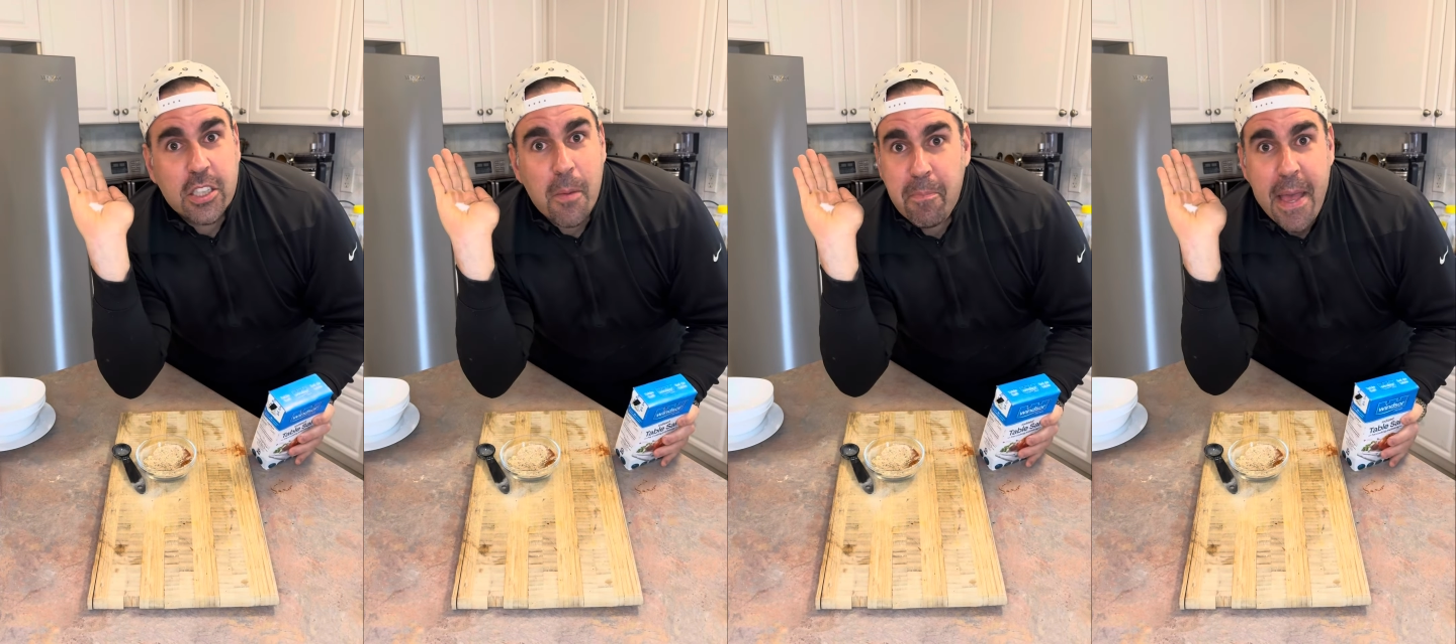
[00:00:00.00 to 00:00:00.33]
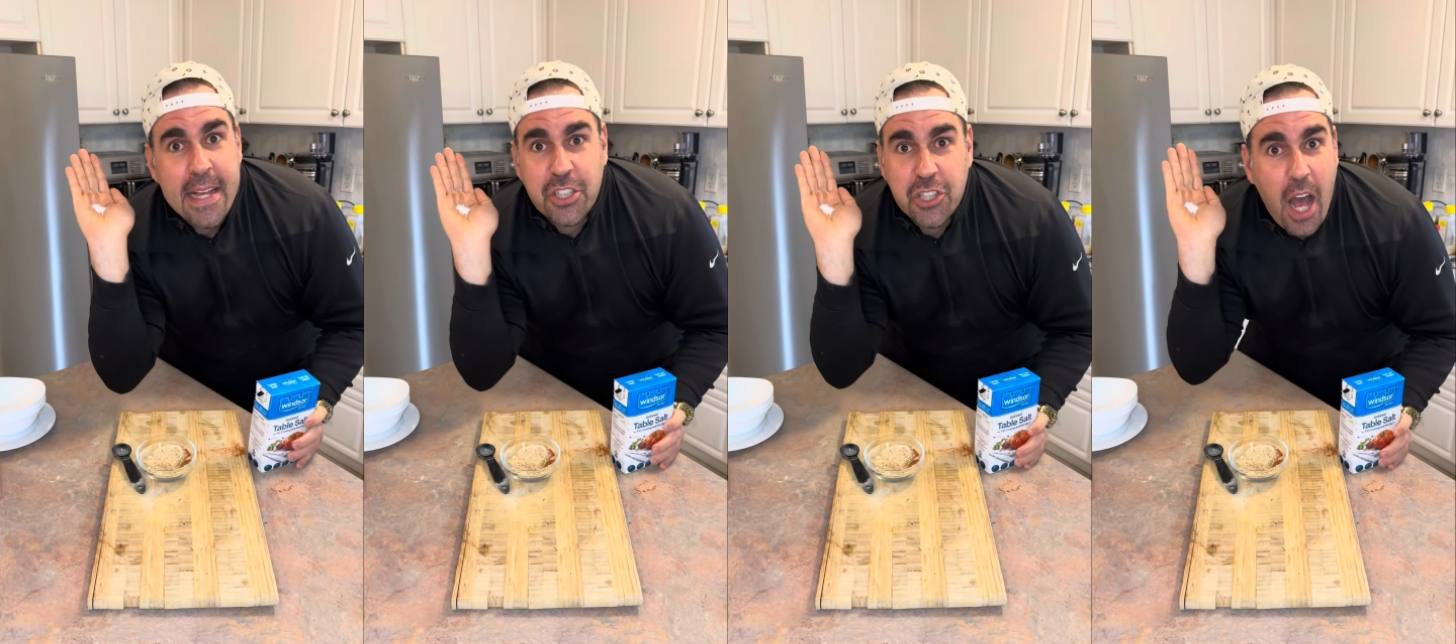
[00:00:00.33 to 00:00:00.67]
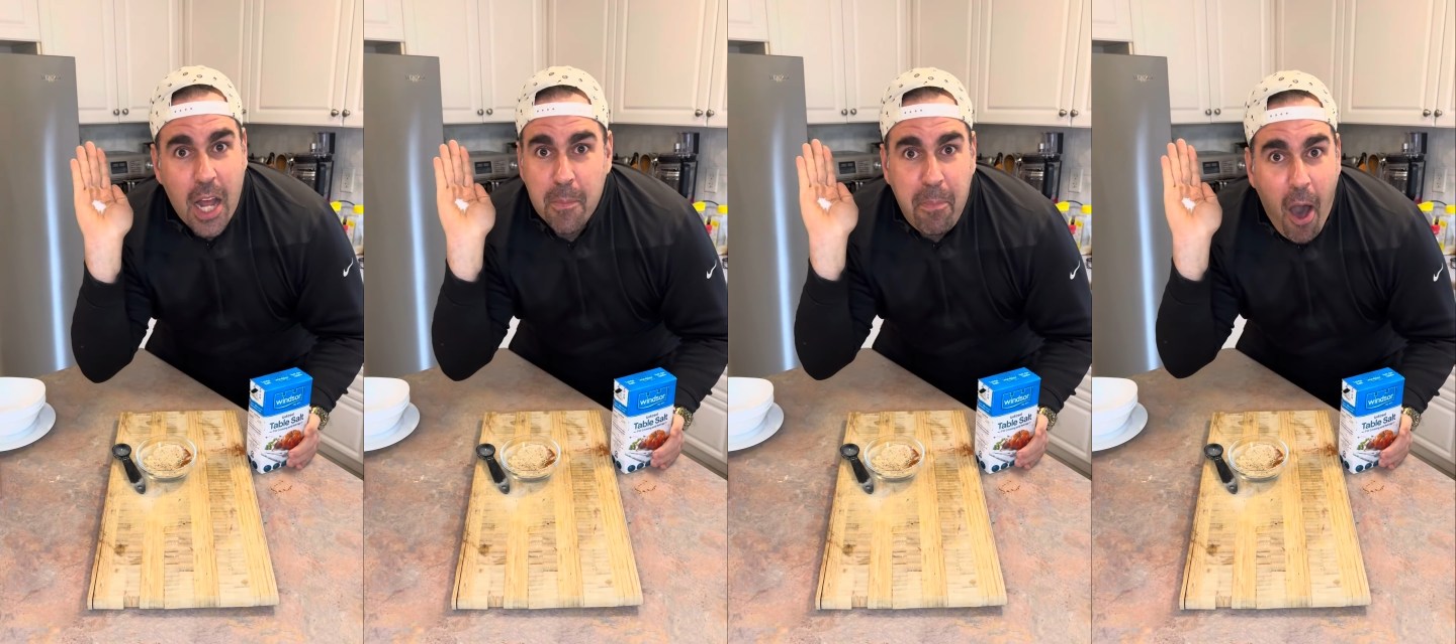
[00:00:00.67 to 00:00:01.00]
a pinch,
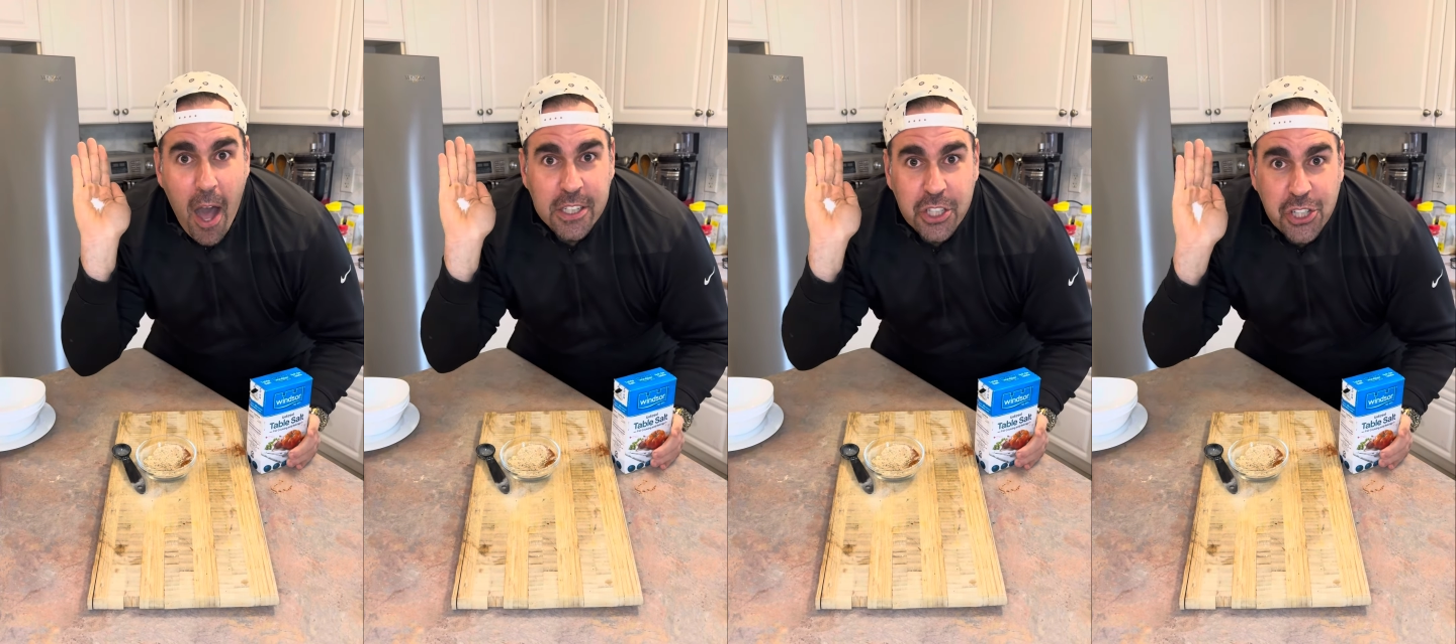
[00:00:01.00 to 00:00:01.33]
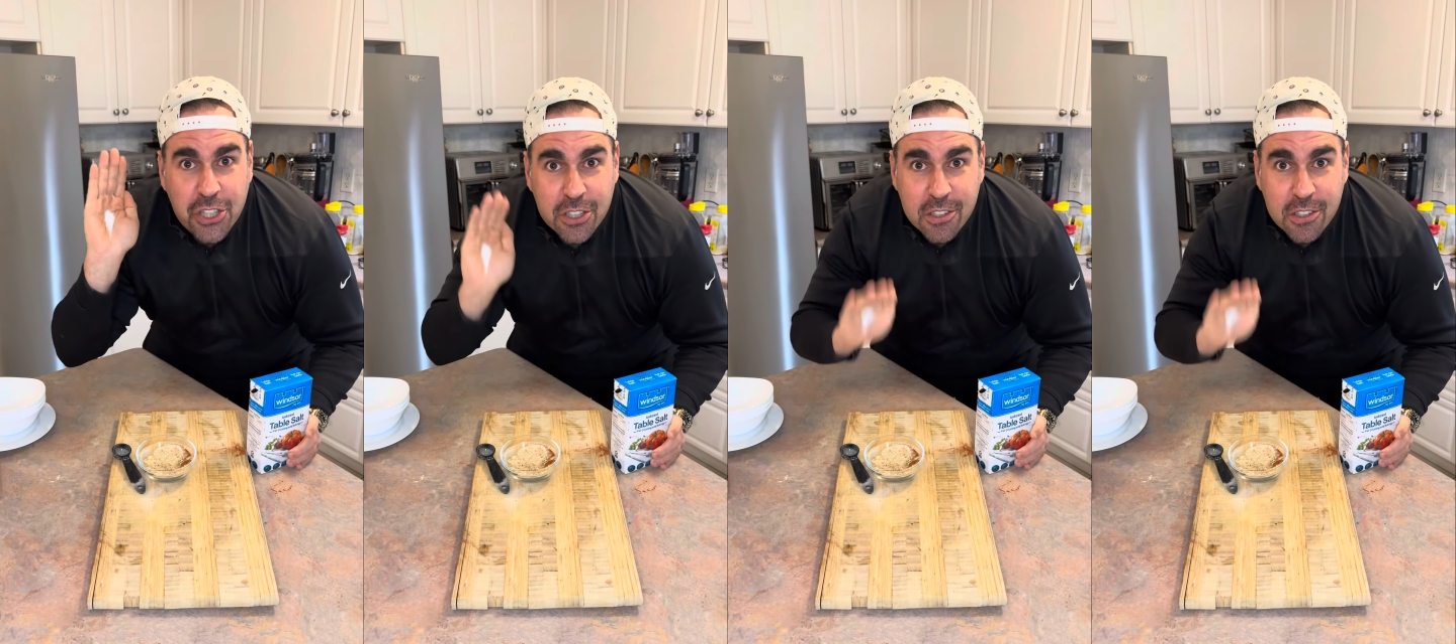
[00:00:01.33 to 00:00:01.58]
not a punch.